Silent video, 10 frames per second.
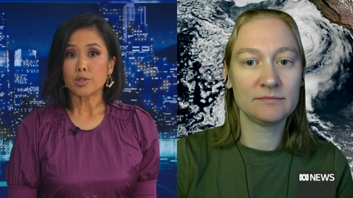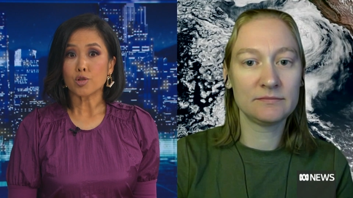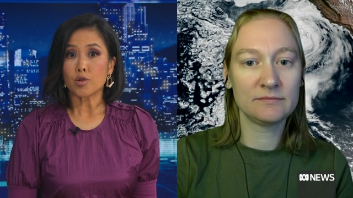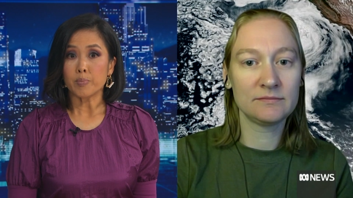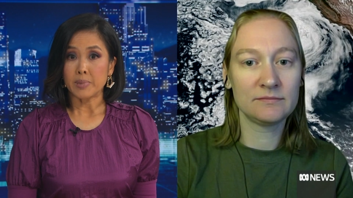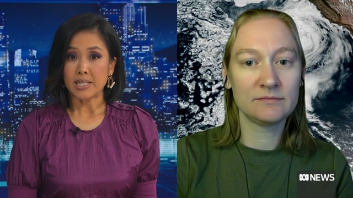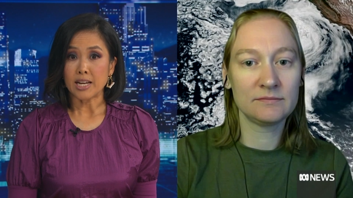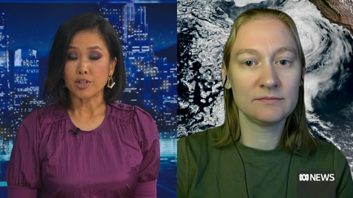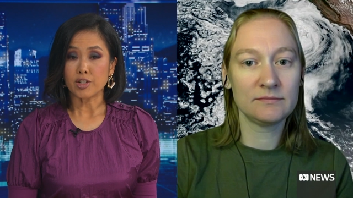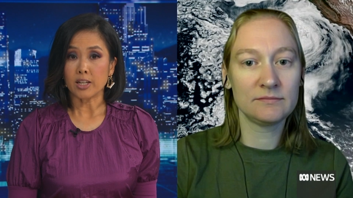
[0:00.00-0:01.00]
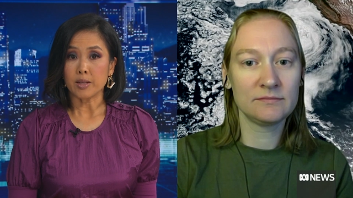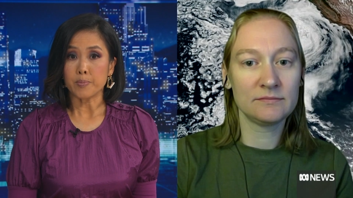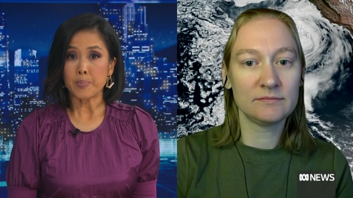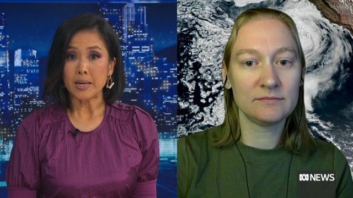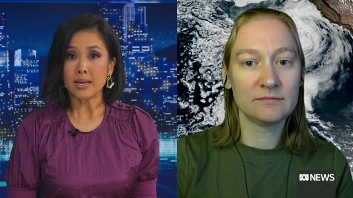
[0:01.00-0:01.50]
Speaker 1: storm potentially
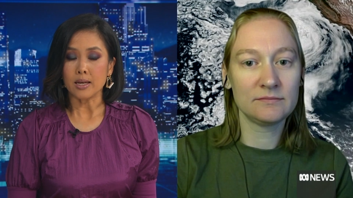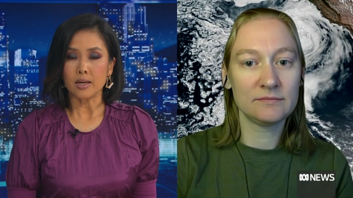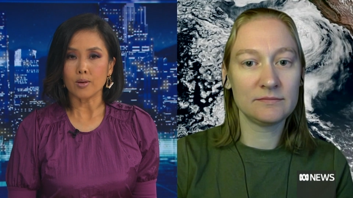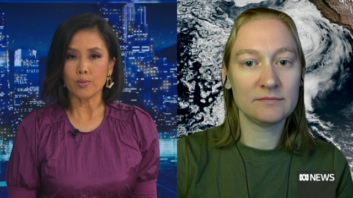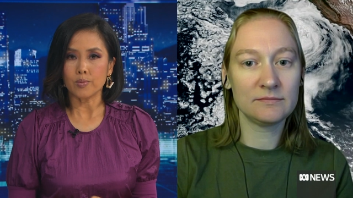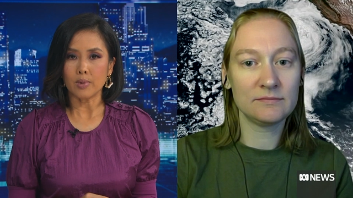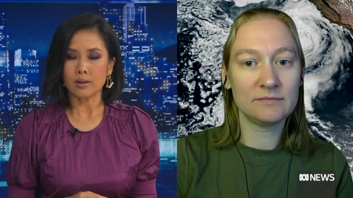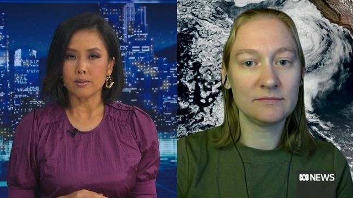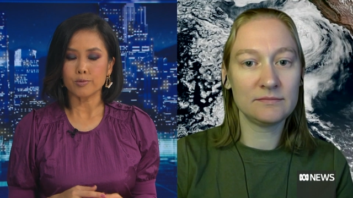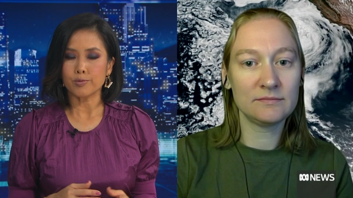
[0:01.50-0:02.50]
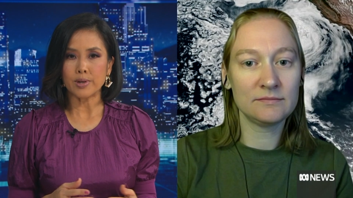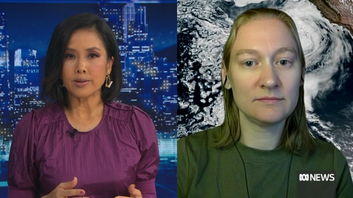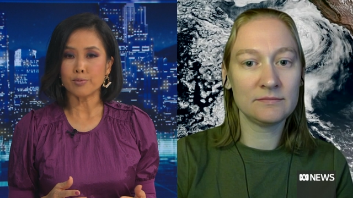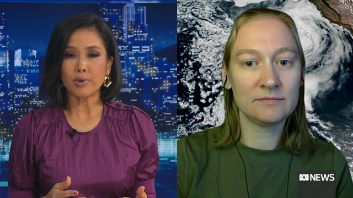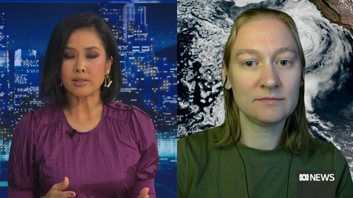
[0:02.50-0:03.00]
be? Uh,
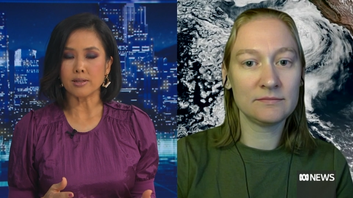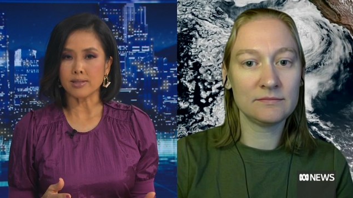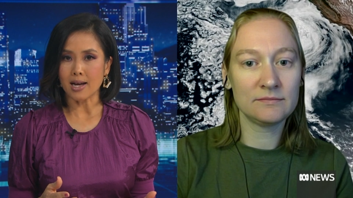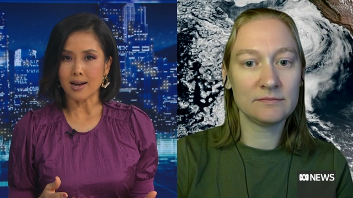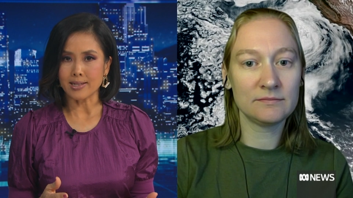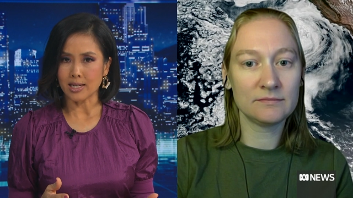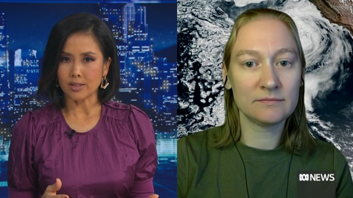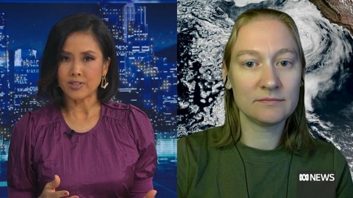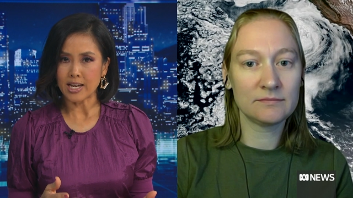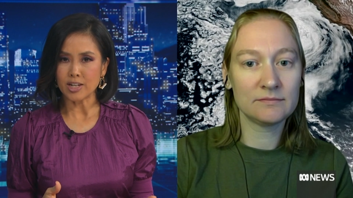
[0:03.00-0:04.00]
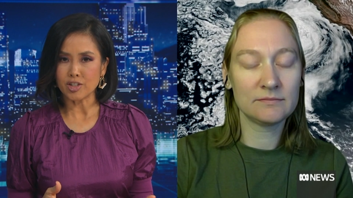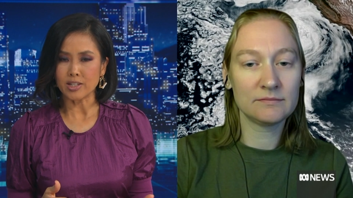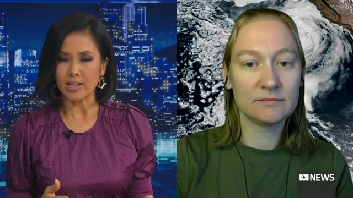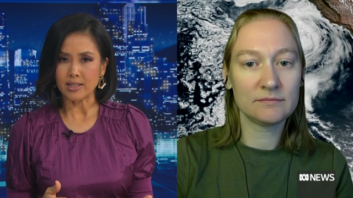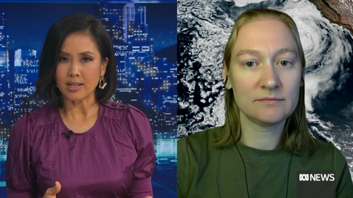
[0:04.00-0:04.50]
res residents aren't out of danger
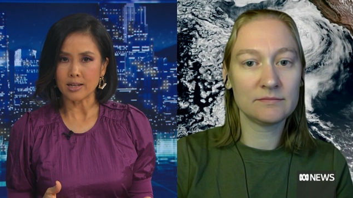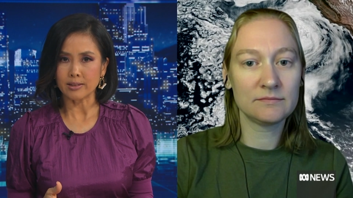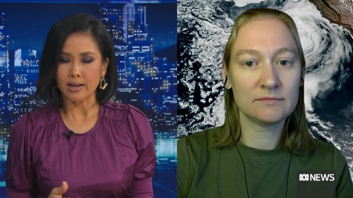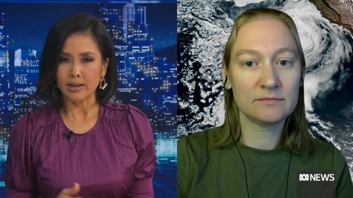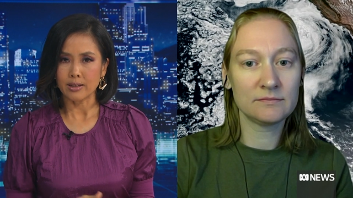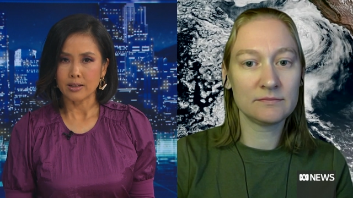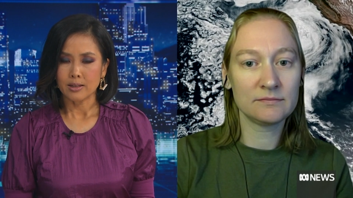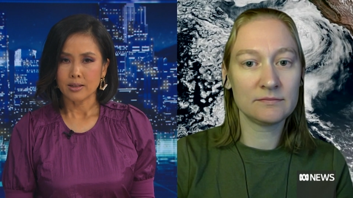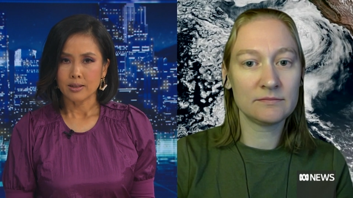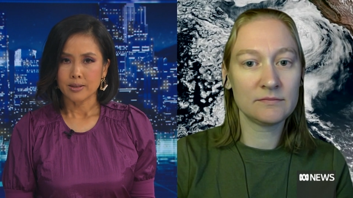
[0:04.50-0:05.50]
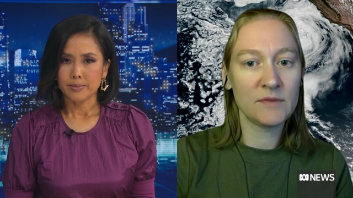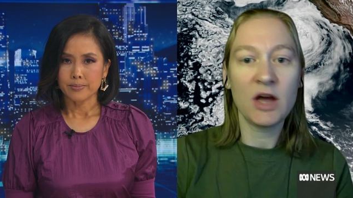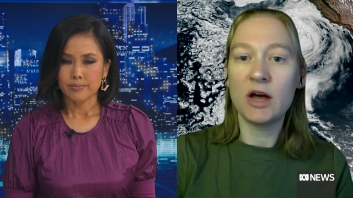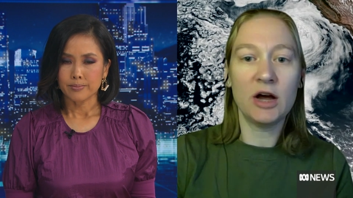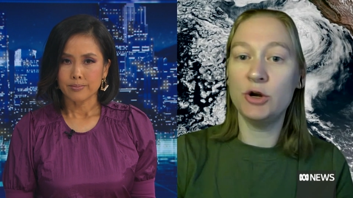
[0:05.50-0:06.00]
yet, are they?
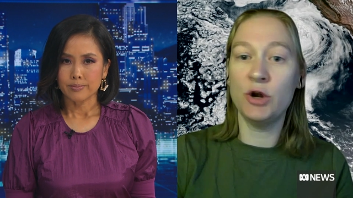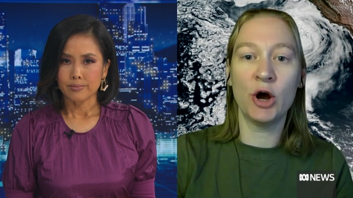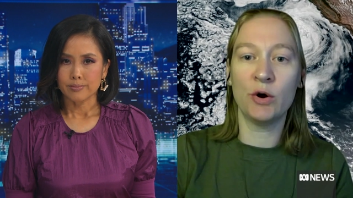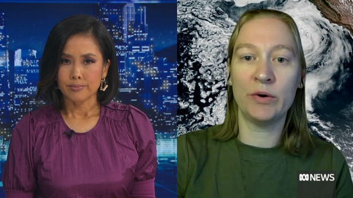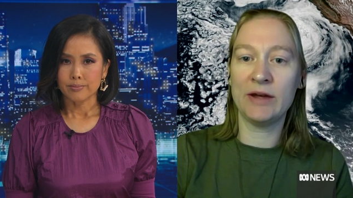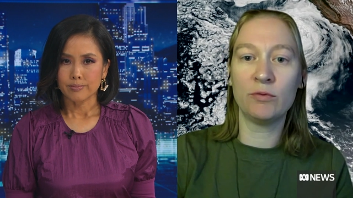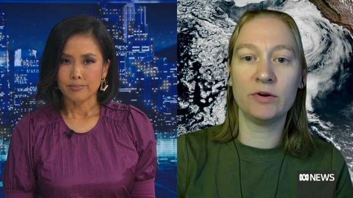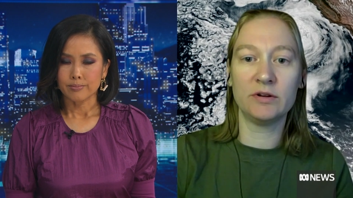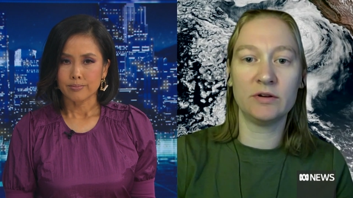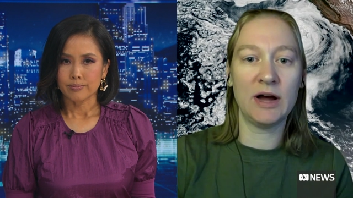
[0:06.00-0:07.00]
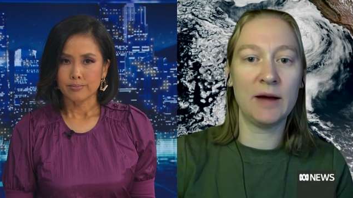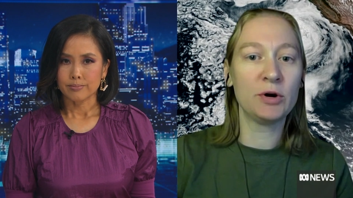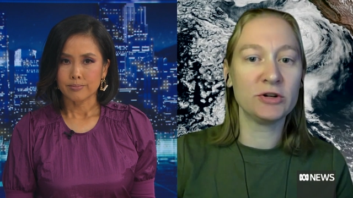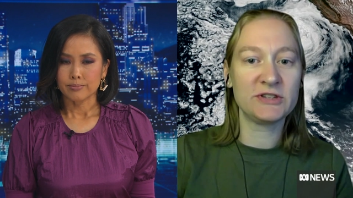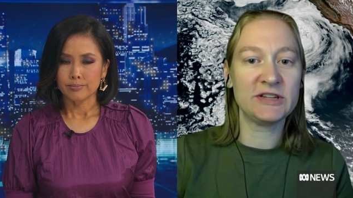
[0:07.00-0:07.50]
Speaker 2: No, it will uh,
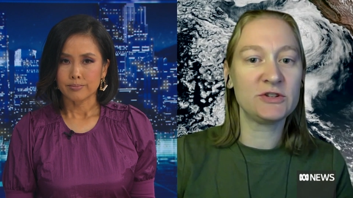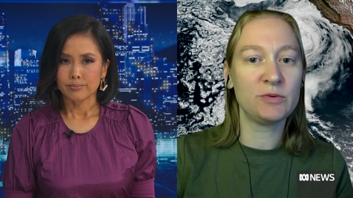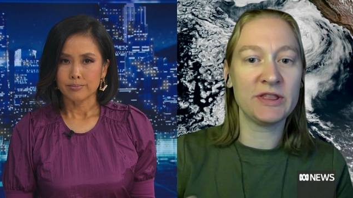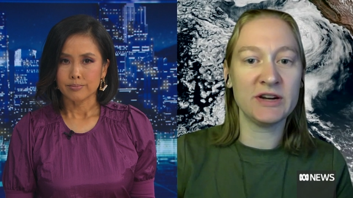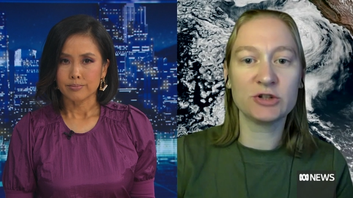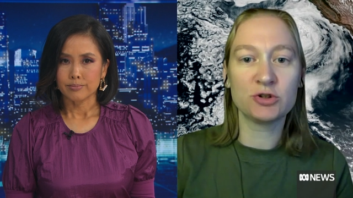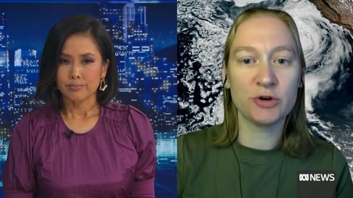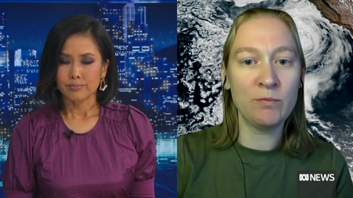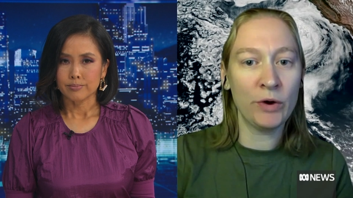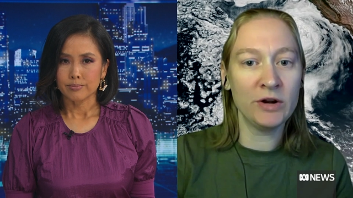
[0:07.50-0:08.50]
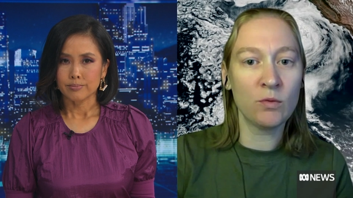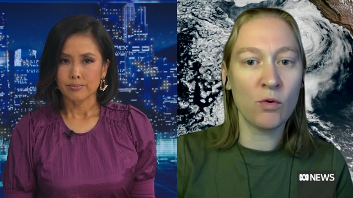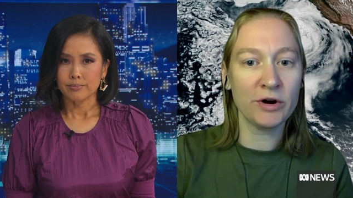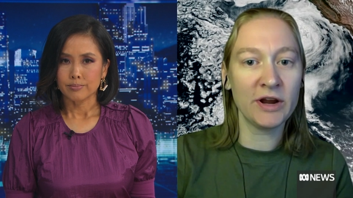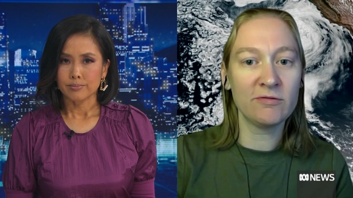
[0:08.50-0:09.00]
persist with an extreme wind
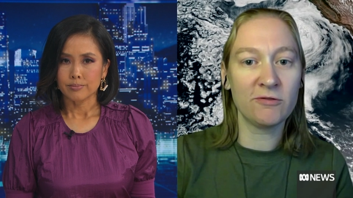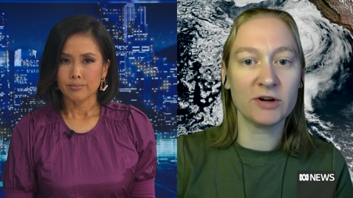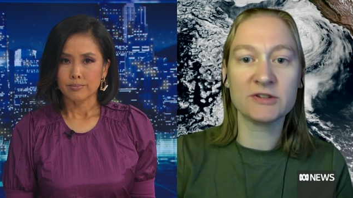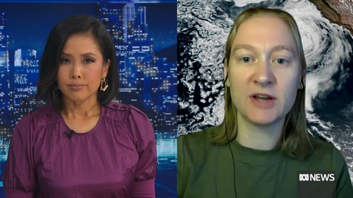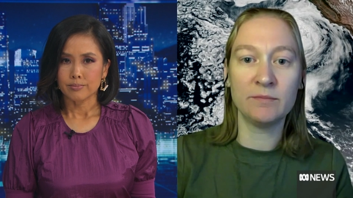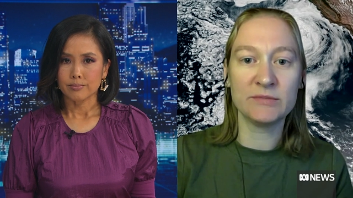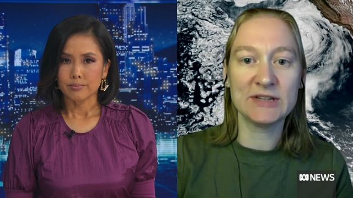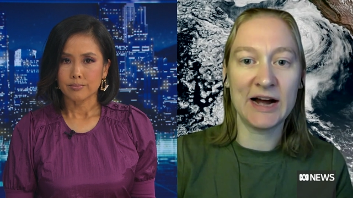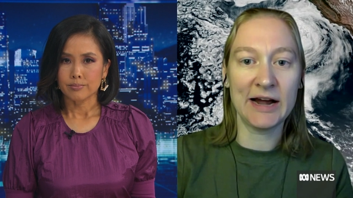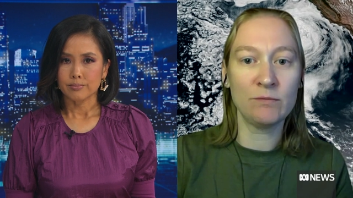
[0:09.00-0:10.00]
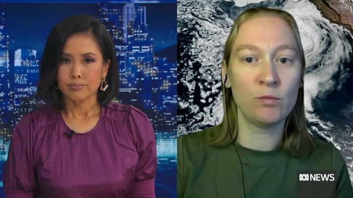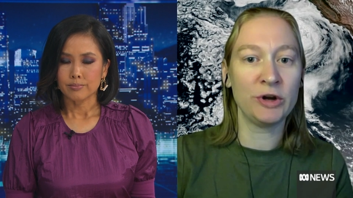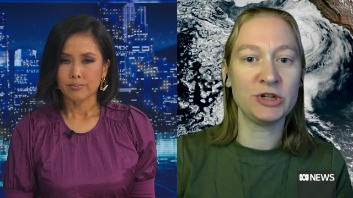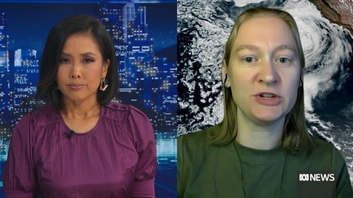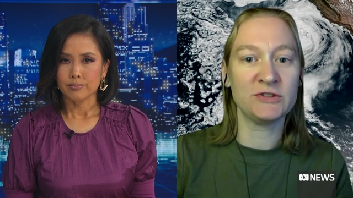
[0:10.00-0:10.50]
warning for some time,
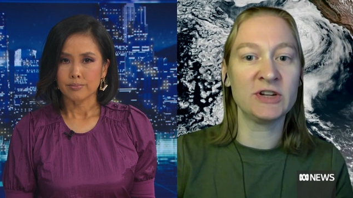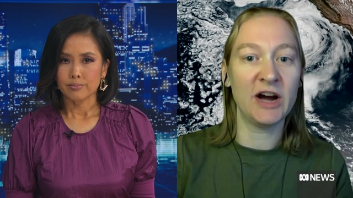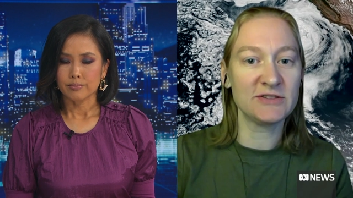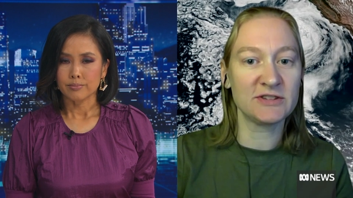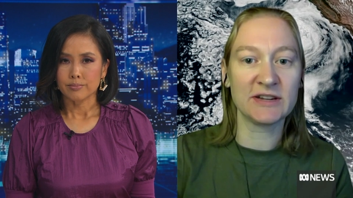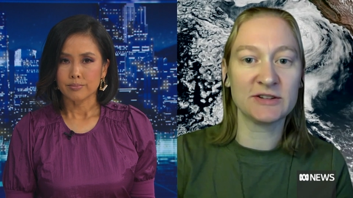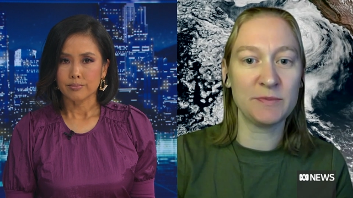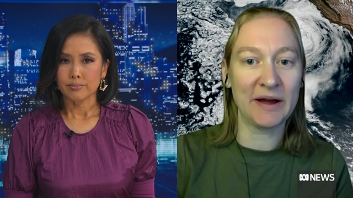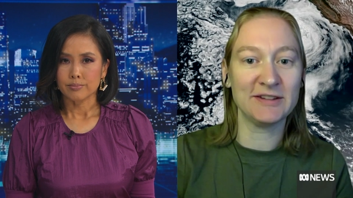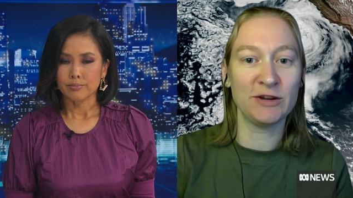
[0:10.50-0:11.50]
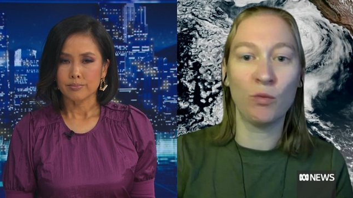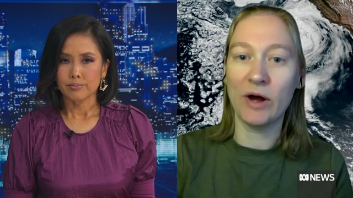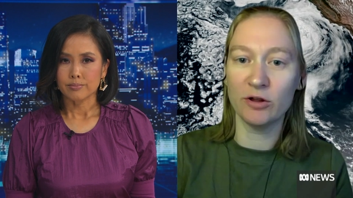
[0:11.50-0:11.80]
which is gusts expected well